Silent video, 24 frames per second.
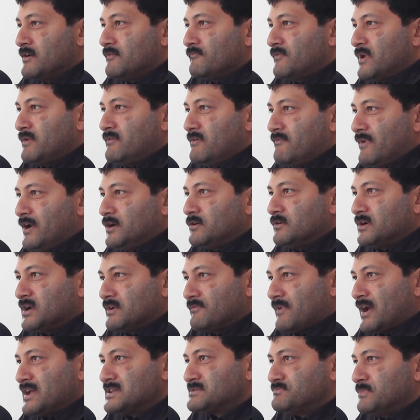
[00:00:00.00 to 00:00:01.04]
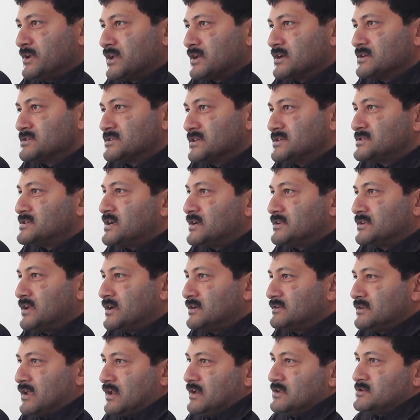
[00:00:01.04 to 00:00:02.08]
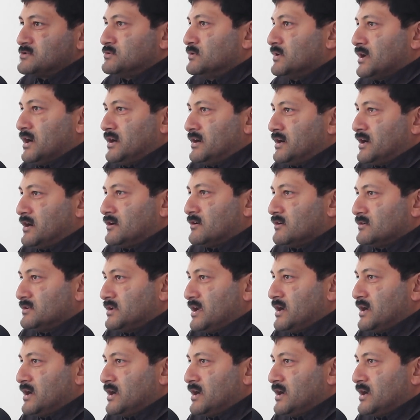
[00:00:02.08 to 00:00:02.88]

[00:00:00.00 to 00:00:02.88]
When we went to device makers, they said that there is no content on